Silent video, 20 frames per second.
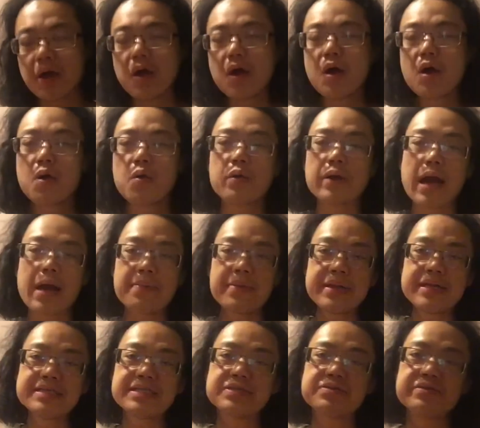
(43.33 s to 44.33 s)
What I'm going to
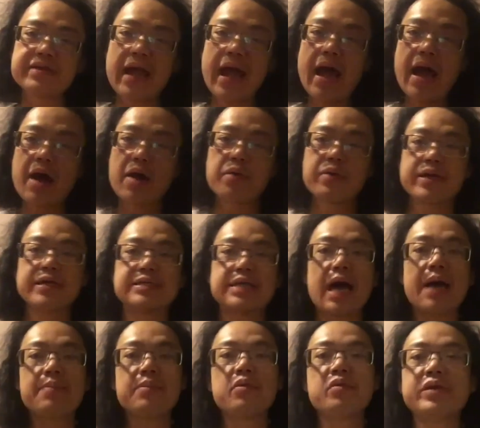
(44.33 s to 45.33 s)
do now is I'm
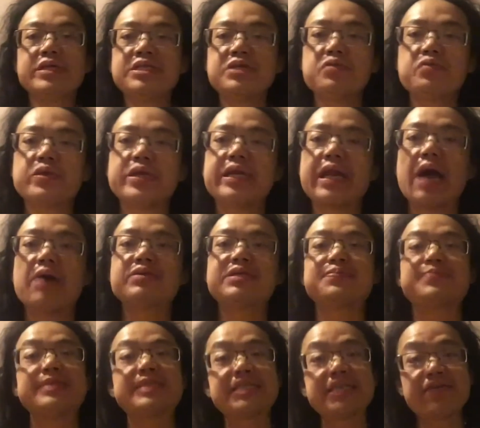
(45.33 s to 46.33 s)
going to read out
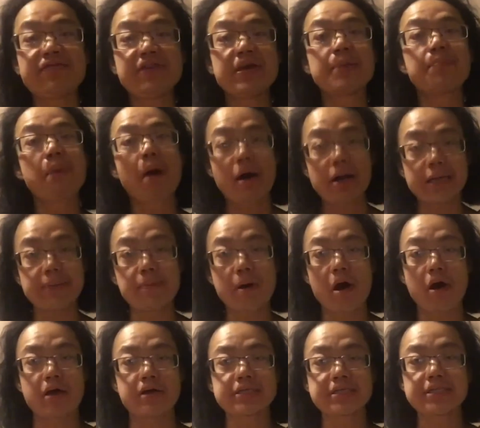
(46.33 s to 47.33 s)
specific body
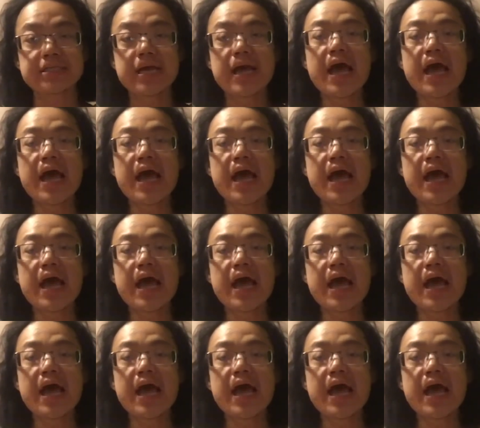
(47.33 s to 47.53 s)
parts